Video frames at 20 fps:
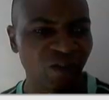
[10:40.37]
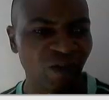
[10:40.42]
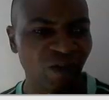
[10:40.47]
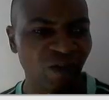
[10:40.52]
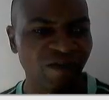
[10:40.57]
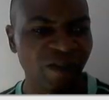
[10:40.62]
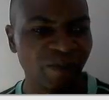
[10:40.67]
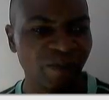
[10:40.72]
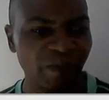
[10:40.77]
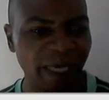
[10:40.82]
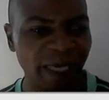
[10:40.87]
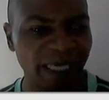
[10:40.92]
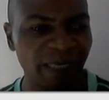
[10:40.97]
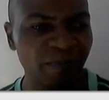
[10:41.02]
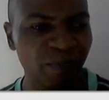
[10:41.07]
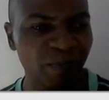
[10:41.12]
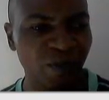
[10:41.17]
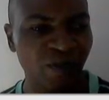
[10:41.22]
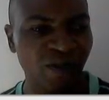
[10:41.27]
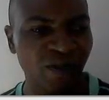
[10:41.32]
You have
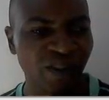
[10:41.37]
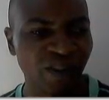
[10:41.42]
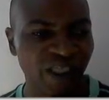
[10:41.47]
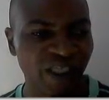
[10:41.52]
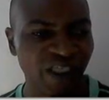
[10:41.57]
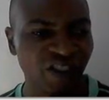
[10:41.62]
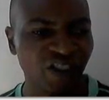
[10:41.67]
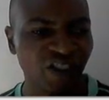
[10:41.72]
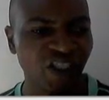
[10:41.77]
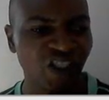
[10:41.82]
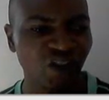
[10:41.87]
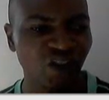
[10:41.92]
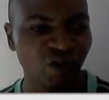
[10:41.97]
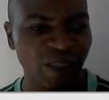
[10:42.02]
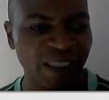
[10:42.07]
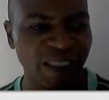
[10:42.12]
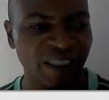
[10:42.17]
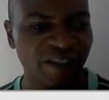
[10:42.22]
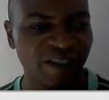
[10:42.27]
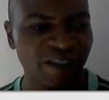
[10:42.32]
spelling, pronunciation,
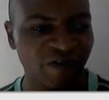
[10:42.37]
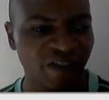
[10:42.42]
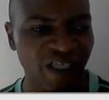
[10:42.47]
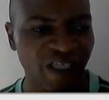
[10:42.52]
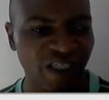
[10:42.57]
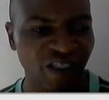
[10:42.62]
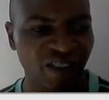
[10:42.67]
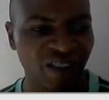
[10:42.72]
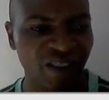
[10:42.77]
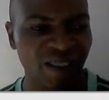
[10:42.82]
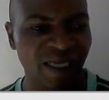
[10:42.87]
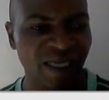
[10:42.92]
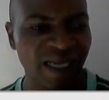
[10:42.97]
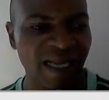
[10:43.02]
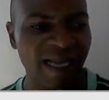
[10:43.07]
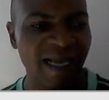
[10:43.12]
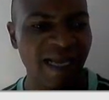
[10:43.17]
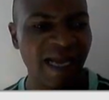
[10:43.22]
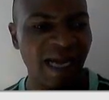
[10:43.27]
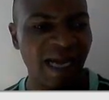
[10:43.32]
stress deviation,
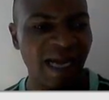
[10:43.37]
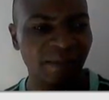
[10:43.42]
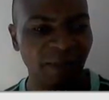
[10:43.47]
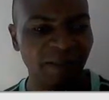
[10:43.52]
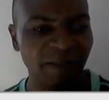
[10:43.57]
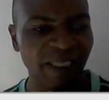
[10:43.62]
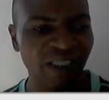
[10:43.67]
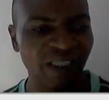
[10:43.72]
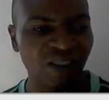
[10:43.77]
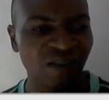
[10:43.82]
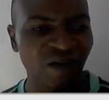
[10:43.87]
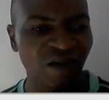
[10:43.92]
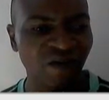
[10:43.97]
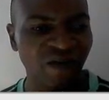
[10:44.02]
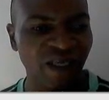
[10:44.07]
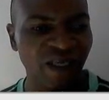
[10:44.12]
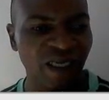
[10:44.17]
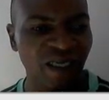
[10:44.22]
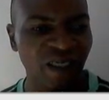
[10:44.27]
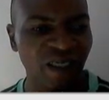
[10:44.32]
adaptation
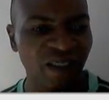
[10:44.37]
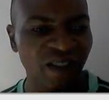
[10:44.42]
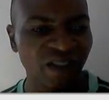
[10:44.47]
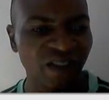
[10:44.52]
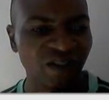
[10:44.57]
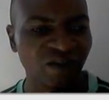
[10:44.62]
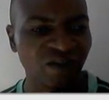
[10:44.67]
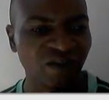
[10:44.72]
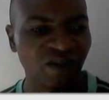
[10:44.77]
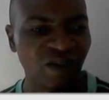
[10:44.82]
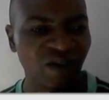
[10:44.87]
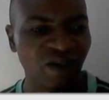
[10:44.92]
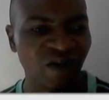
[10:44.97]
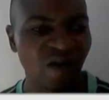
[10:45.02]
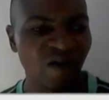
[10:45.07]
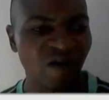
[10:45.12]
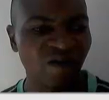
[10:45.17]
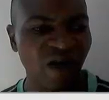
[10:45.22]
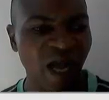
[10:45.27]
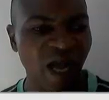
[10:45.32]
of English
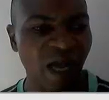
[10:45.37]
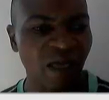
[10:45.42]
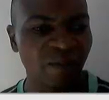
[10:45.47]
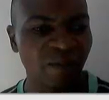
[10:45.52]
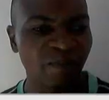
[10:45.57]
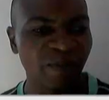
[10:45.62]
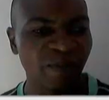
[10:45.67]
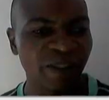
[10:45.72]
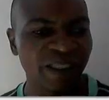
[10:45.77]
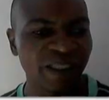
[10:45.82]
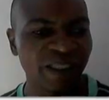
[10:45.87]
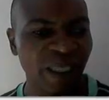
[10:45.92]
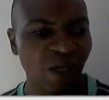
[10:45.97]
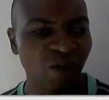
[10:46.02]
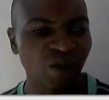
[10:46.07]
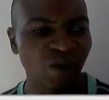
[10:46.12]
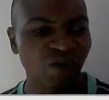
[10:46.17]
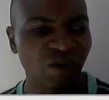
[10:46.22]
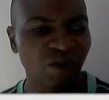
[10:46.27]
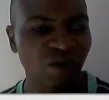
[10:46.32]
of RP
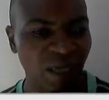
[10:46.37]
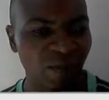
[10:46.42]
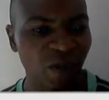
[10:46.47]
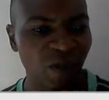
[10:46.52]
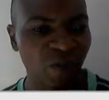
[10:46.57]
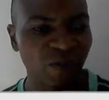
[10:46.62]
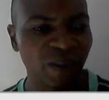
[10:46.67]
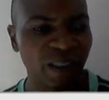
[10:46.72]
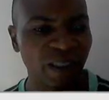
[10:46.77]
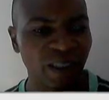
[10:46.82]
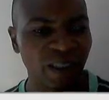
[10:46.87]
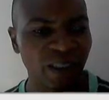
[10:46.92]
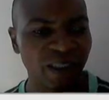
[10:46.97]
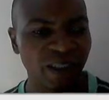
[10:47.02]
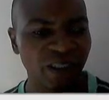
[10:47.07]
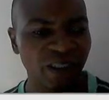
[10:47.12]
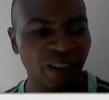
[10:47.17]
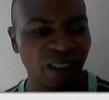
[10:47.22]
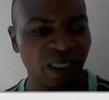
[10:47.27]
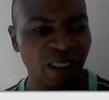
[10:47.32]
sounds to Cameroon
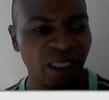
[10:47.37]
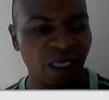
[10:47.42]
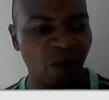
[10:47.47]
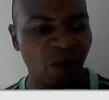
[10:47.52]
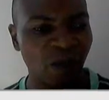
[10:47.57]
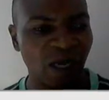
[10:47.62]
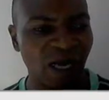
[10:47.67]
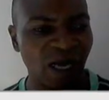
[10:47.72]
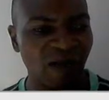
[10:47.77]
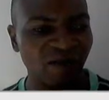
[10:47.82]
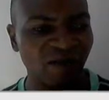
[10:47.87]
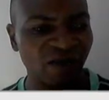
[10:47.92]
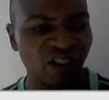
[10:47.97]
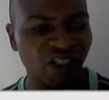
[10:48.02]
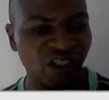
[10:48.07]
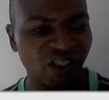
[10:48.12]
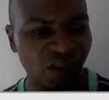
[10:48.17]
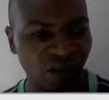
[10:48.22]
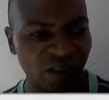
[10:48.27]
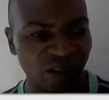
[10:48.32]
English. You have
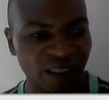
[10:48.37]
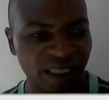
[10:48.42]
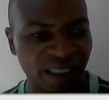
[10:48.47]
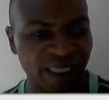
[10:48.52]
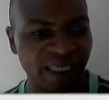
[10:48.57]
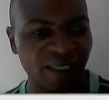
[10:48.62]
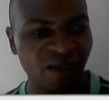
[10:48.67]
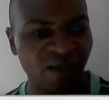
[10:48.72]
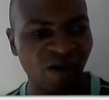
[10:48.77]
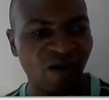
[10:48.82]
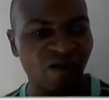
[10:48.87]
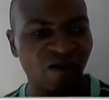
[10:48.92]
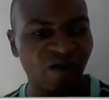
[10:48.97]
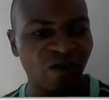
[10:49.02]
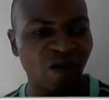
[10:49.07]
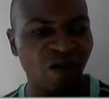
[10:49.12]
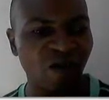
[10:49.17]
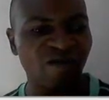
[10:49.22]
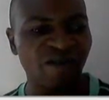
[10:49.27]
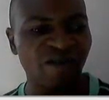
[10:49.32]
shortening of
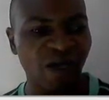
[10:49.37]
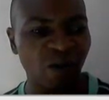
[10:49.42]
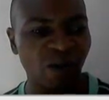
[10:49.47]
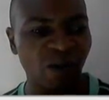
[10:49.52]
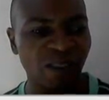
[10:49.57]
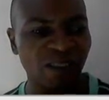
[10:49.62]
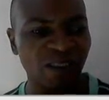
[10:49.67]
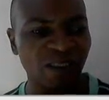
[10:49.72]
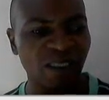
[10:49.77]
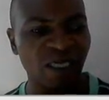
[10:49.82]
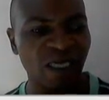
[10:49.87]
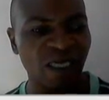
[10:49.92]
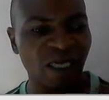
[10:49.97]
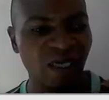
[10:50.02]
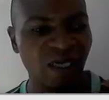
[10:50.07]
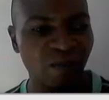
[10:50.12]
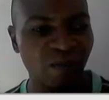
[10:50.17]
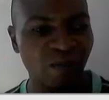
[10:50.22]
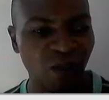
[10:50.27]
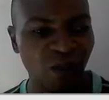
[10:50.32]
long vowels,
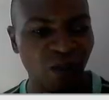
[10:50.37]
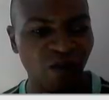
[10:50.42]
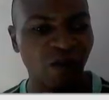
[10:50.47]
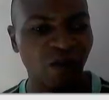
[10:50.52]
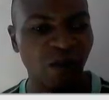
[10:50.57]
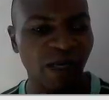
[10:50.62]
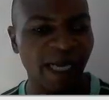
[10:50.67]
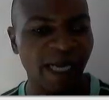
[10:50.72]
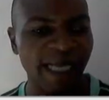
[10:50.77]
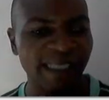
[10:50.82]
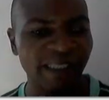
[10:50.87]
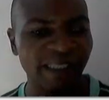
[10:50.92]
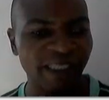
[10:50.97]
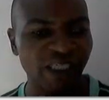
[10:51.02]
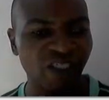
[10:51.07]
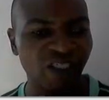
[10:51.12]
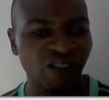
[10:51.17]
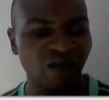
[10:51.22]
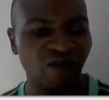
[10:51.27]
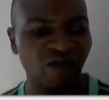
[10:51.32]

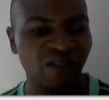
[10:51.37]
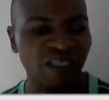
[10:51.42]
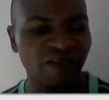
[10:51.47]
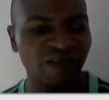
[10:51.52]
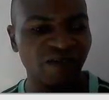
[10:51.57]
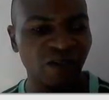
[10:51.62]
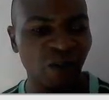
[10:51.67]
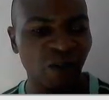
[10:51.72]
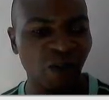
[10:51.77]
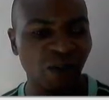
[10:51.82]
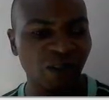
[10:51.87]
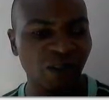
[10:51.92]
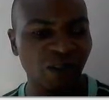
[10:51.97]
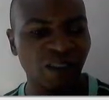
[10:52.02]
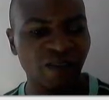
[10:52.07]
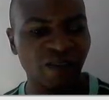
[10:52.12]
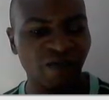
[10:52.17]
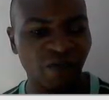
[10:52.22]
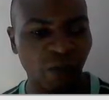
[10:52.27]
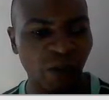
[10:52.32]
monophthongization of diphthongs,
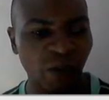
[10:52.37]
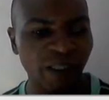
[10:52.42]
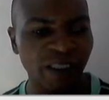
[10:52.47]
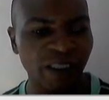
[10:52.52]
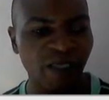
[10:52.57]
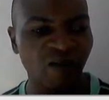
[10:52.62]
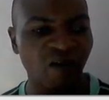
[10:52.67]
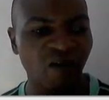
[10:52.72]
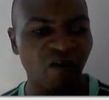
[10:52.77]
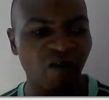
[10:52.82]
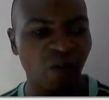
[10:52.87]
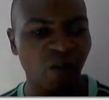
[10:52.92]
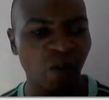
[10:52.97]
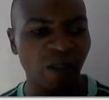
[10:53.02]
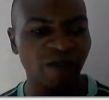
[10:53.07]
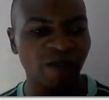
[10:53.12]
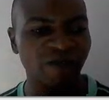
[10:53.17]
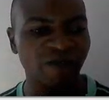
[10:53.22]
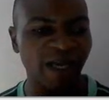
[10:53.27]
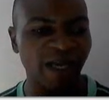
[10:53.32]
devoicing of
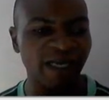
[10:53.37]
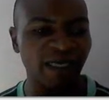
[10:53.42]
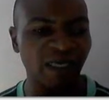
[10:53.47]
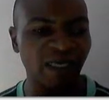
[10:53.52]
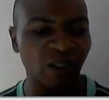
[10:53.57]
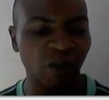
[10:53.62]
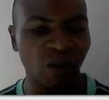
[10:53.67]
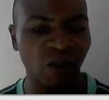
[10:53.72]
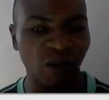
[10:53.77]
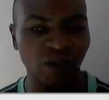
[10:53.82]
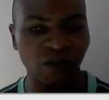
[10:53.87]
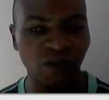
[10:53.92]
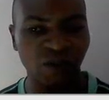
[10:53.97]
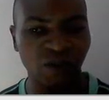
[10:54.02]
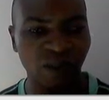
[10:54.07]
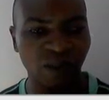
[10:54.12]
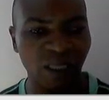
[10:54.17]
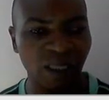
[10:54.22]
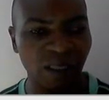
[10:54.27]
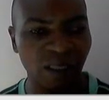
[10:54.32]
word final
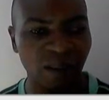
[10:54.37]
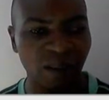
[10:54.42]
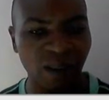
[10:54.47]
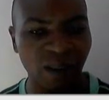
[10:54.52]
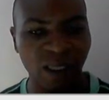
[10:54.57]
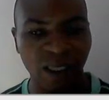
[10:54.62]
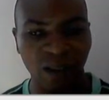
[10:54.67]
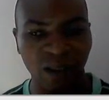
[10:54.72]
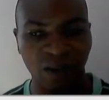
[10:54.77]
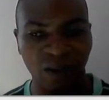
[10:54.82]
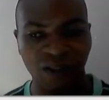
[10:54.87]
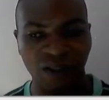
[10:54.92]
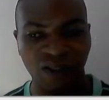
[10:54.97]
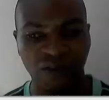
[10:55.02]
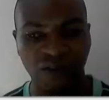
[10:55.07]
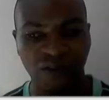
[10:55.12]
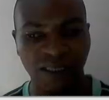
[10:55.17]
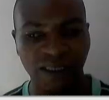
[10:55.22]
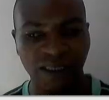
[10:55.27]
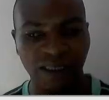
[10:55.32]

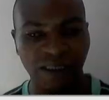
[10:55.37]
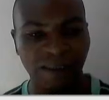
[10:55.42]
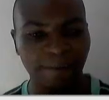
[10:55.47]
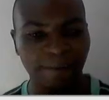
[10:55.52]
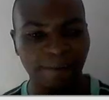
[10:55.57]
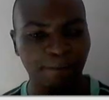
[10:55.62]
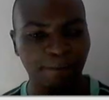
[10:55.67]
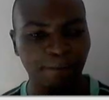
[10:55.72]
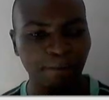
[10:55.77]
consonants.